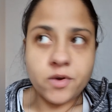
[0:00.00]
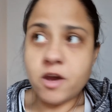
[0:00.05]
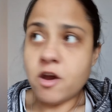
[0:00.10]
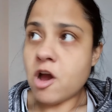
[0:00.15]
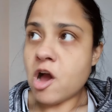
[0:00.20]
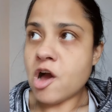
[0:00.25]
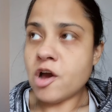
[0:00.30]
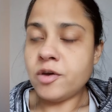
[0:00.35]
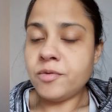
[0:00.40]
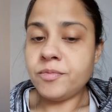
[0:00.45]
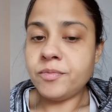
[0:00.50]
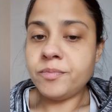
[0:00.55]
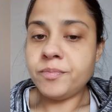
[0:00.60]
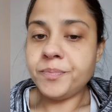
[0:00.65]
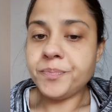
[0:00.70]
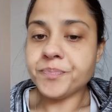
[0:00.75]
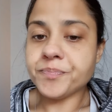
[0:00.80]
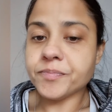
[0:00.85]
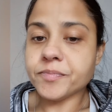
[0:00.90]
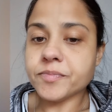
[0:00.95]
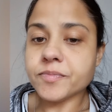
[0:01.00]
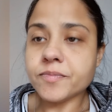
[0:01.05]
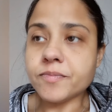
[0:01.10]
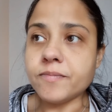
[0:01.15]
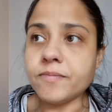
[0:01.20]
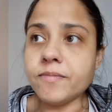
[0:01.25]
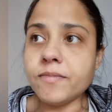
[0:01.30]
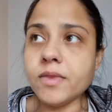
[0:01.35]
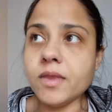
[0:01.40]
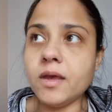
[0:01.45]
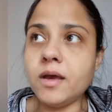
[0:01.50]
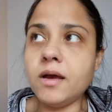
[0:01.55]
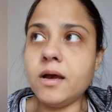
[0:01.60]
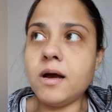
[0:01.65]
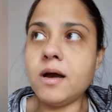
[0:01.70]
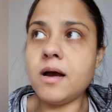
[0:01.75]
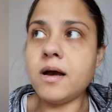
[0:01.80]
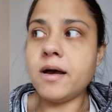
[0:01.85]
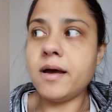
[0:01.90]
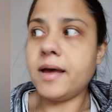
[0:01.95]
We're at home.
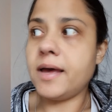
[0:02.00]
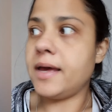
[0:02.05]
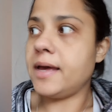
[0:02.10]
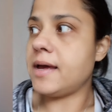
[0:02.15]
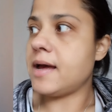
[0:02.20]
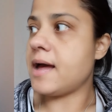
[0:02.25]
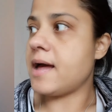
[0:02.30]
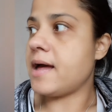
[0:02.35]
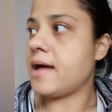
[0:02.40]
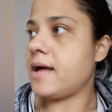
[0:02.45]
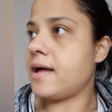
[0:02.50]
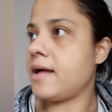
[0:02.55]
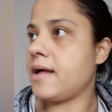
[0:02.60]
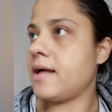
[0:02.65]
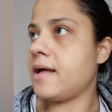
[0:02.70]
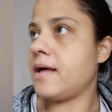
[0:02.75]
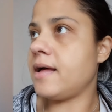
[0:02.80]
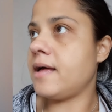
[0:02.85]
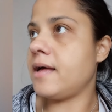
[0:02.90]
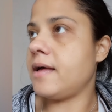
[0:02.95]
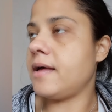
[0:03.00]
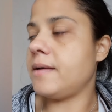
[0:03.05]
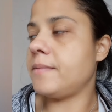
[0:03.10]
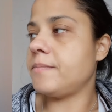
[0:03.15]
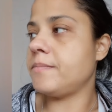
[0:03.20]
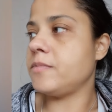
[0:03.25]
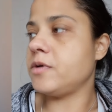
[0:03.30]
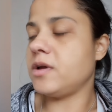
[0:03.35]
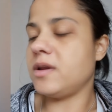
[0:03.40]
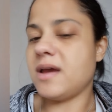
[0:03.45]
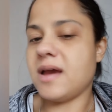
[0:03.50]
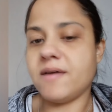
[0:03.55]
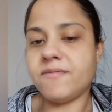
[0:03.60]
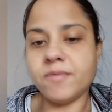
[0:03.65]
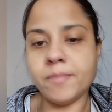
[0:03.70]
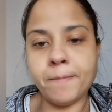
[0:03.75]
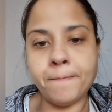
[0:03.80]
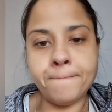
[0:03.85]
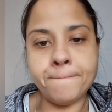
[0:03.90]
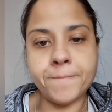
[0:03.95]
I am going to
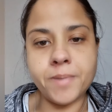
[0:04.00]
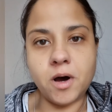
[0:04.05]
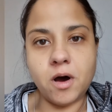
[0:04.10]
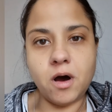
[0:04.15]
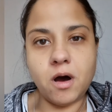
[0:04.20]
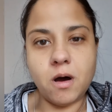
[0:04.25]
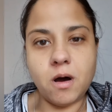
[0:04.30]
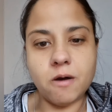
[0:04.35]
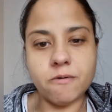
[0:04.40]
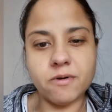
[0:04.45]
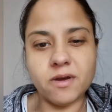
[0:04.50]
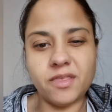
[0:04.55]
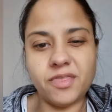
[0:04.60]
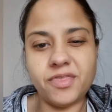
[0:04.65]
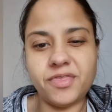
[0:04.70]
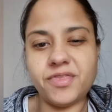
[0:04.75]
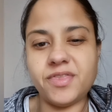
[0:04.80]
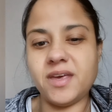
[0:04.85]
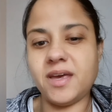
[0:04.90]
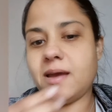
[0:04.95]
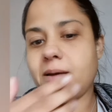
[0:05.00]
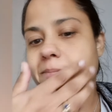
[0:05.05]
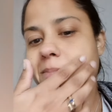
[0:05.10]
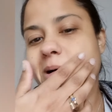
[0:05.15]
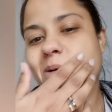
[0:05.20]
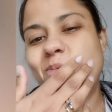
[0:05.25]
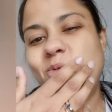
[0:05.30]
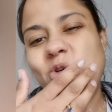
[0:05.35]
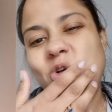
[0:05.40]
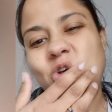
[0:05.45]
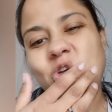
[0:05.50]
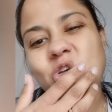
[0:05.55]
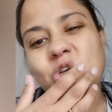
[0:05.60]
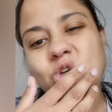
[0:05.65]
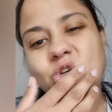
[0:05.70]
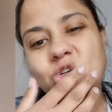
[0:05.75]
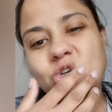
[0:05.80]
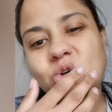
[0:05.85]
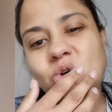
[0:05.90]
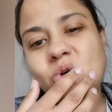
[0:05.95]
have a bar, I think, but I'm not
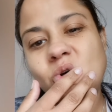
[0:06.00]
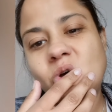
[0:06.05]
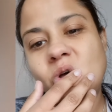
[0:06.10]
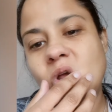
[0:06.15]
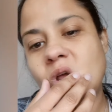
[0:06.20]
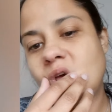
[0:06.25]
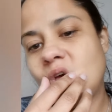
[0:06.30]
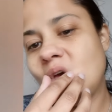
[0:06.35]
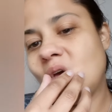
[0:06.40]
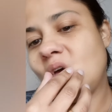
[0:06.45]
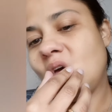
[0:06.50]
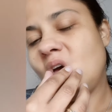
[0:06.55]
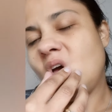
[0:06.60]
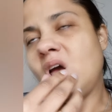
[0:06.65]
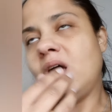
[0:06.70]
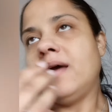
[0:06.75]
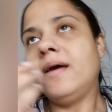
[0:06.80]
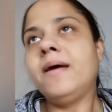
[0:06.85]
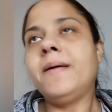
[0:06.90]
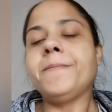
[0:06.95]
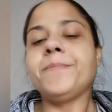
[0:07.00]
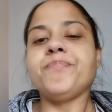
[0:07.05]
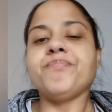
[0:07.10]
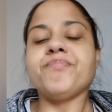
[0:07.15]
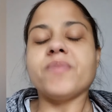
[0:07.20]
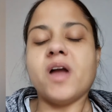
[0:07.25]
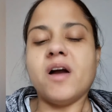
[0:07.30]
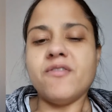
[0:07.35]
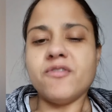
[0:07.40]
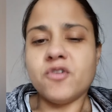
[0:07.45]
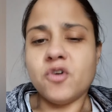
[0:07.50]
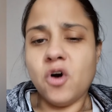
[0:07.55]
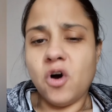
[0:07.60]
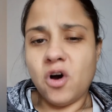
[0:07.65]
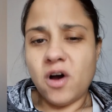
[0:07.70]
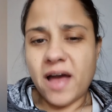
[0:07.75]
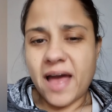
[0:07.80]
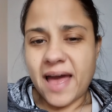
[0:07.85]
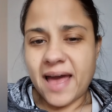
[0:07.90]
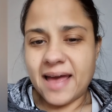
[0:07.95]
too sure. I've
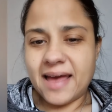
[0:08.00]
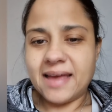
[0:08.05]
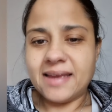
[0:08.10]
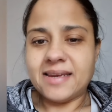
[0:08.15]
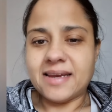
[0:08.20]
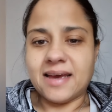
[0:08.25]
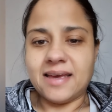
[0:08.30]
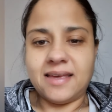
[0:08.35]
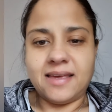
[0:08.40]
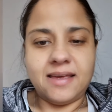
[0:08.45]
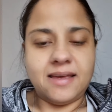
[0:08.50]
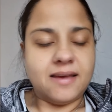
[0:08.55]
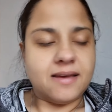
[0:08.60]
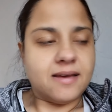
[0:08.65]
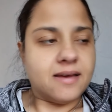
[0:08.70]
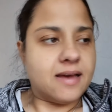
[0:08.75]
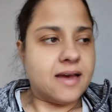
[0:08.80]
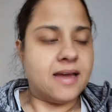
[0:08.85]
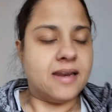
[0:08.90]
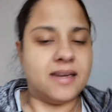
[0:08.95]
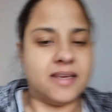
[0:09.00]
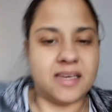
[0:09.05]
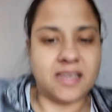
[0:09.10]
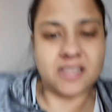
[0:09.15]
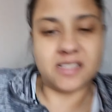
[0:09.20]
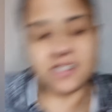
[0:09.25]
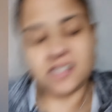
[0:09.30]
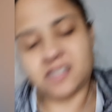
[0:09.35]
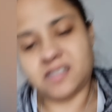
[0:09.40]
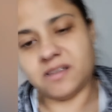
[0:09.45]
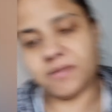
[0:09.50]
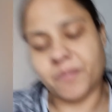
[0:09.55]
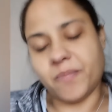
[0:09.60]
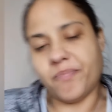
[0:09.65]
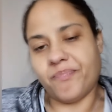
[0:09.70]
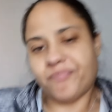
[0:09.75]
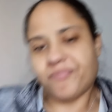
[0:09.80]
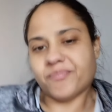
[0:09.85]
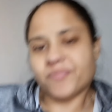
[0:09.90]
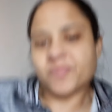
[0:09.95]
got a headache, and it's
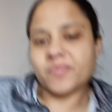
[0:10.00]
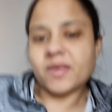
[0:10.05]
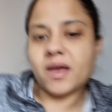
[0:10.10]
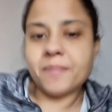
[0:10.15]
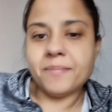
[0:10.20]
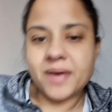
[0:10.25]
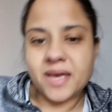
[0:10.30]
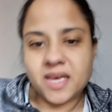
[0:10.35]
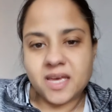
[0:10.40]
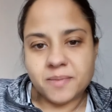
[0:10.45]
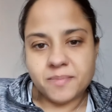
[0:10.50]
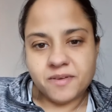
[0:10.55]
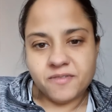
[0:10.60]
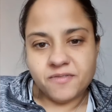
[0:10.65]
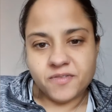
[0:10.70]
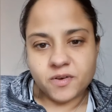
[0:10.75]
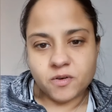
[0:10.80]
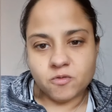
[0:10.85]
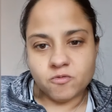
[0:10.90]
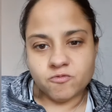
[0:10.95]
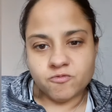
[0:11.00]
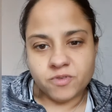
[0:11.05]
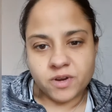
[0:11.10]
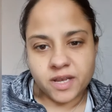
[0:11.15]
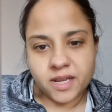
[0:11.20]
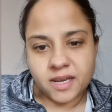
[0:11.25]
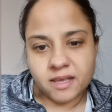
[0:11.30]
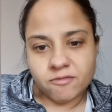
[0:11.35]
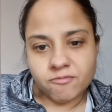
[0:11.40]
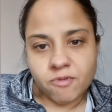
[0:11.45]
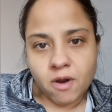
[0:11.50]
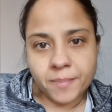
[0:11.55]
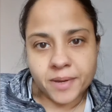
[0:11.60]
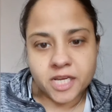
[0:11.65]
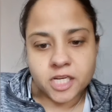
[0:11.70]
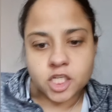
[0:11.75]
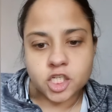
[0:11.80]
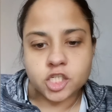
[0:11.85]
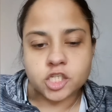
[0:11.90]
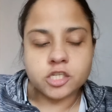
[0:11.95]
making me feel really
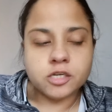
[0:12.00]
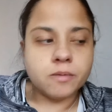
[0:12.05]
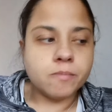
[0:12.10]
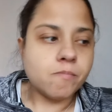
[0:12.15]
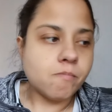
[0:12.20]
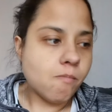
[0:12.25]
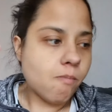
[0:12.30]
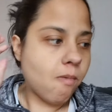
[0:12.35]
rubbish.